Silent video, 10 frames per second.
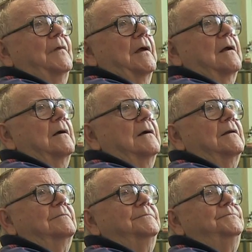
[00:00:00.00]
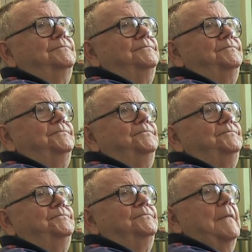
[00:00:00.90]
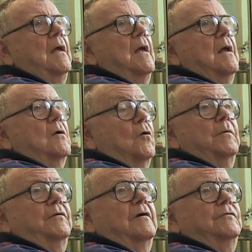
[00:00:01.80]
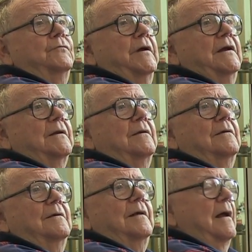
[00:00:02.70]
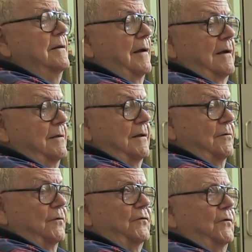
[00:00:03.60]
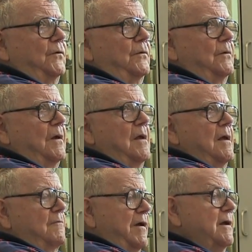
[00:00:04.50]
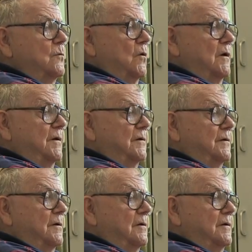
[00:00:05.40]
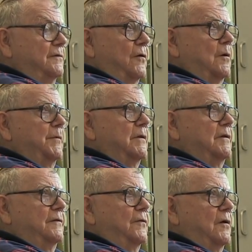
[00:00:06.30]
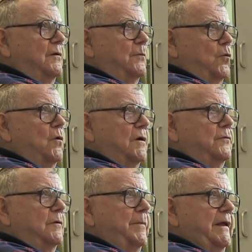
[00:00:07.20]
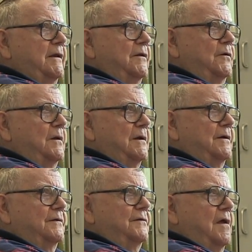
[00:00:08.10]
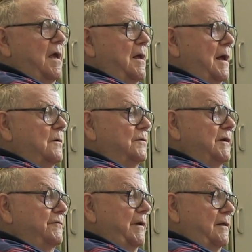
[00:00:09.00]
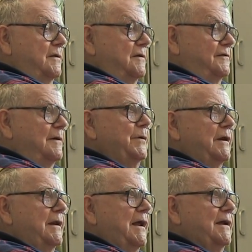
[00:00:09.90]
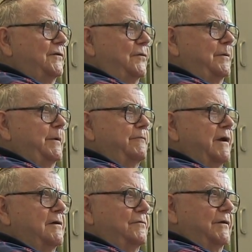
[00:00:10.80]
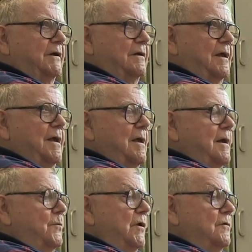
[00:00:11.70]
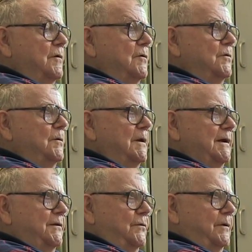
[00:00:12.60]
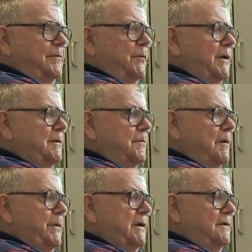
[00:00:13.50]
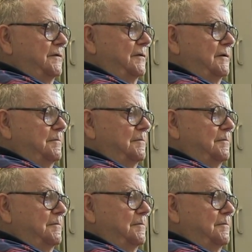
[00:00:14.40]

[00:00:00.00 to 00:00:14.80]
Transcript: Thank God. No. Gorbachev and Reagan. I think those two. Reagan wanted to disarm, wanted to abandon nuclears. I think somebody lied to him at Reykjavik. We don't know who lied to him about